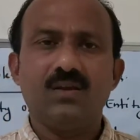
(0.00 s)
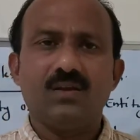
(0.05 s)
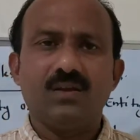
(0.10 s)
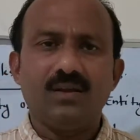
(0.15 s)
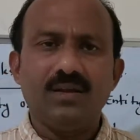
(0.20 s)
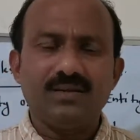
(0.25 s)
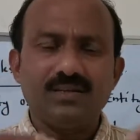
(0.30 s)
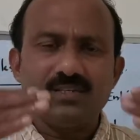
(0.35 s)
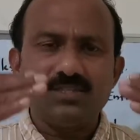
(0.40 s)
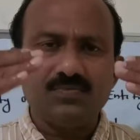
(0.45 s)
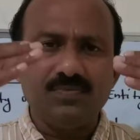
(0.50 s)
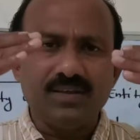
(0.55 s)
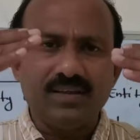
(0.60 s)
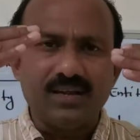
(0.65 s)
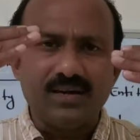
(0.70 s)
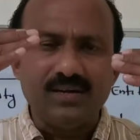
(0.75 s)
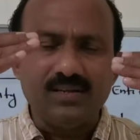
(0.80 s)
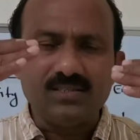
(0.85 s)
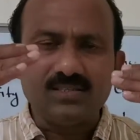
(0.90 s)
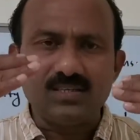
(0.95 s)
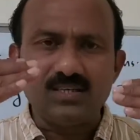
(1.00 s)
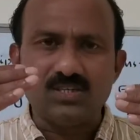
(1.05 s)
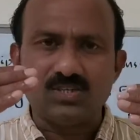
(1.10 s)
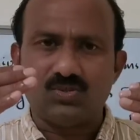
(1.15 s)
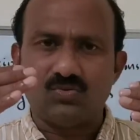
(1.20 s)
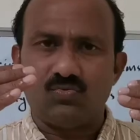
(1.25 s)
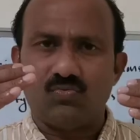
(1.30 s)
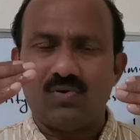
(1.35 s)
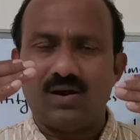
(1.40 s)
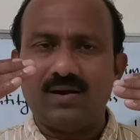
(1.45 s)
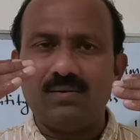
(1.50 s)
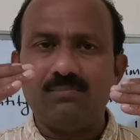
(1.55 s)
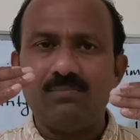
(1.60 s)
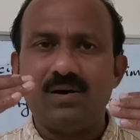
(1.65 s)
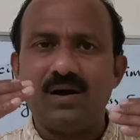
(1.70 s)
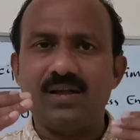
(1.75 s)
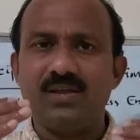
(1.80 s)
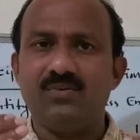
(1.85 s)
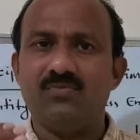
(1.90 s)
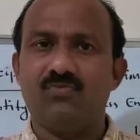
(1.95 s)
We can discuss one
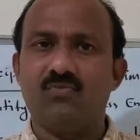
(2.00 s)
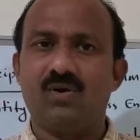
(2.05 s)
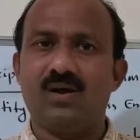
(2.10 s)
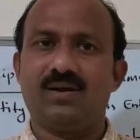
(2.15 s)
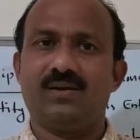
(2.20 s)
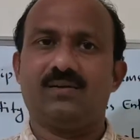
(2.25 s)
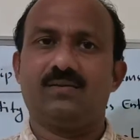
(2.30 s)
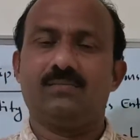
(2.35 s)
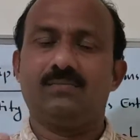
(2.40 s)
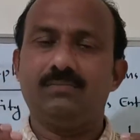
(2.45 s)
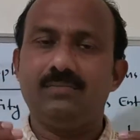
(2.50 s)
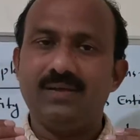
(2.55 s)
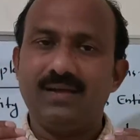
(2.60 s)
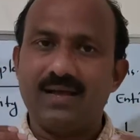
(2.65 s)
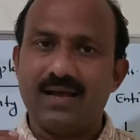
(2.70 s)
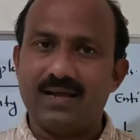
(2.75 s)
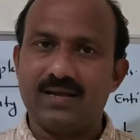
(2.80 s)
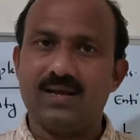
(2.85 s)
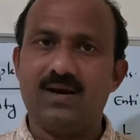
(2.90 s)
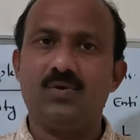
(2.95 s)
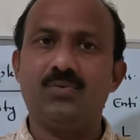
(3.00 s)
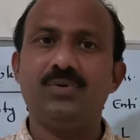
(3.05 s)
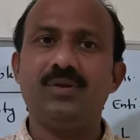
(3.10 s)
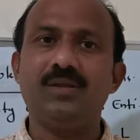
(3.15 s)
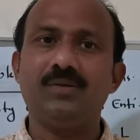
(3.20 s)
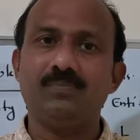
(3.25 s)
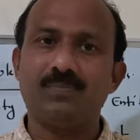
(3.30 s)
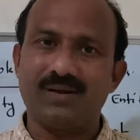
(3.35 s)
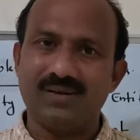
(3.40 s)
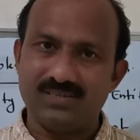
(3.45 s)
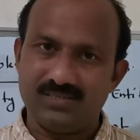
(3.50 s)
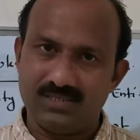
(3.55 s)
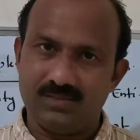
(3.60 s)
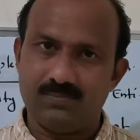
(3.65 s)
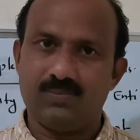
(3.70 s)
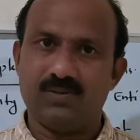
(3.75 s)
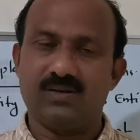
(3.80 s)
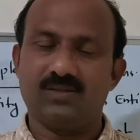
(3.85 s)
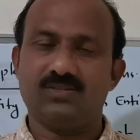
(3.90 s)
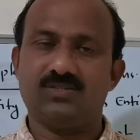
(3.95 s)
by one accounting
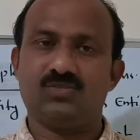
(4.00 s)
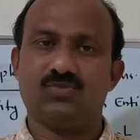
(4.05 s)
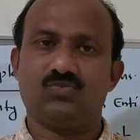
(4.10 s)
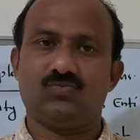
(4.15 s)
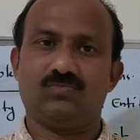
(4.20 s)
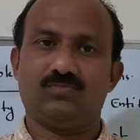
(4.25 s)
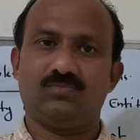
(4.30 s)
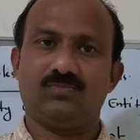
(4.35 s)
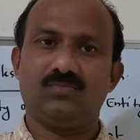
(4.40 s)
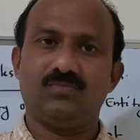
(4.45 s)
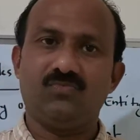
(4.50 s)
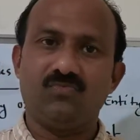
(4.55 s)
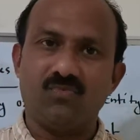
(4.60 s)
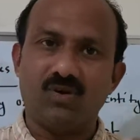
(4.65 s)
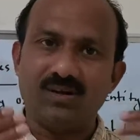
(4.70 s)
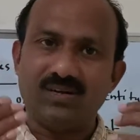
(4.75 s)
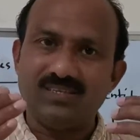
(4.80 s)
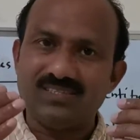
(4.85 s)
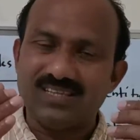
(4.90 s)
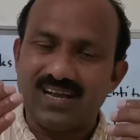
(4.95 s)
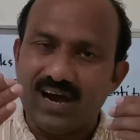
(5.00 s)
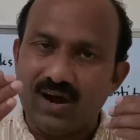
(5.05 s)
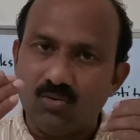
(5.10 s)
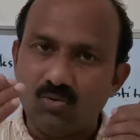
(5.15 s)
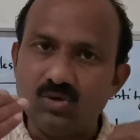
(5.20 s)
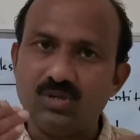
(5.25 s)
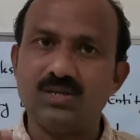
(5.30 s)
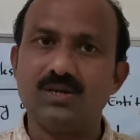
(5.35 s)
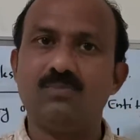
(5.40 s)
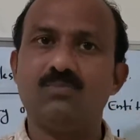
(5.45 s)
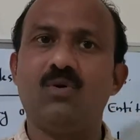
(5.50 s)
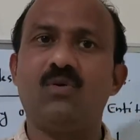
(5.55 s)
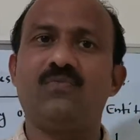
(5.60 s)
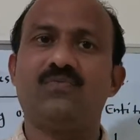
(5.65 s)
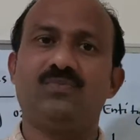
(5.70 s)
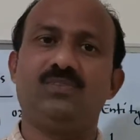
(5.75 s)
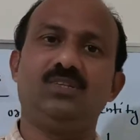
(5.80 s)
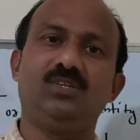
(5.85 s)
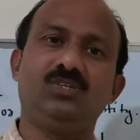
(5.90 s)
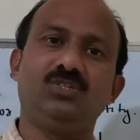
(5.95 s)
principles. What is the outcome
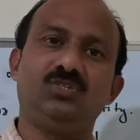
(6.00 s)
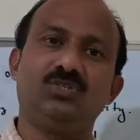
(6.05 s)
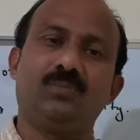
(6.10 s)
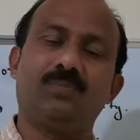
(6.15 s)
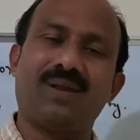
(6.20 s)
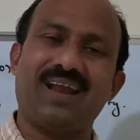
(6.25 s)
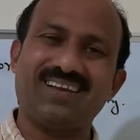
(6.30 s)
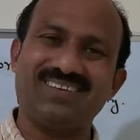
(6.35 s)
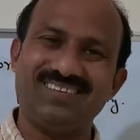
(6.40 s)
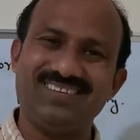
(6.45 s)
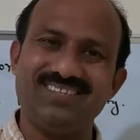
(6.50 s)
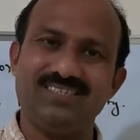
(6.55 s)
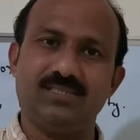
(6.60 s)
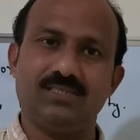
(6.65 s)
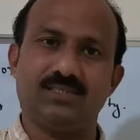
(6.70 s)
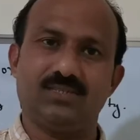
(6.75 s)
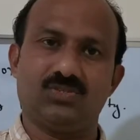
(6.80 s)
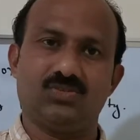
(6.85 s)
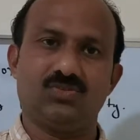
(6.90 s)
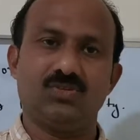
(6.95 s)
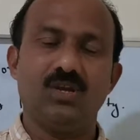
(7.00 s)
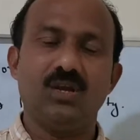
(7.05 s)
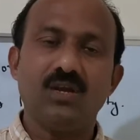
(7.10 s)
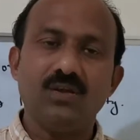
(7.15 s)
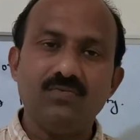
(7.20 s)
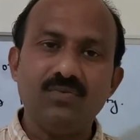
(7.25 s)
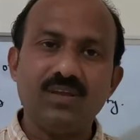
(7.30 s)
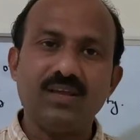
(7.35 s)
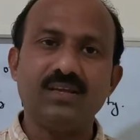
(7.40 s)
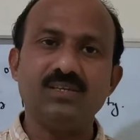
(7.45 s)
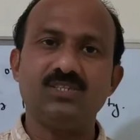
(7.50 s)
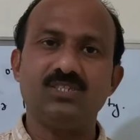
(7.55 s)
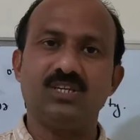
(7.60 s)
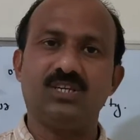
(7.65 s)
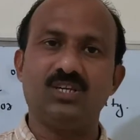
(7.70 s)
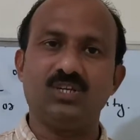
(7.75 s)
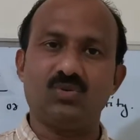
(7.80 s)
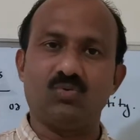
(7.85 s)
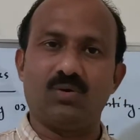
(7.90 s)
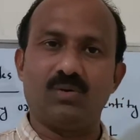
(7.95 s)
of these practices? We can check
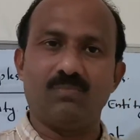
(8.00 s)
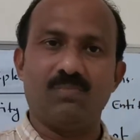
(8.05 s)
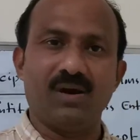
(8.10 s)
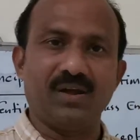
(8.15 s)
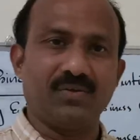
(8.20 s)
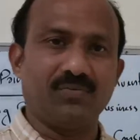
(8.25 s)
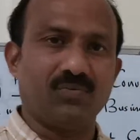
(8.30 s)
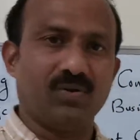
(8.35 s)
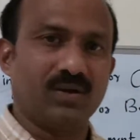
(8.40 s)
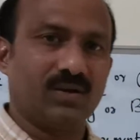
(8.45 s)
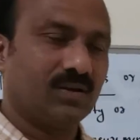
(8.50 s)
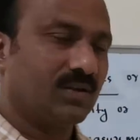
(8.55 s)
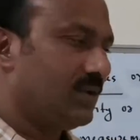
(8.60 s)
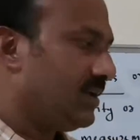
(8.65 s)
it one by one.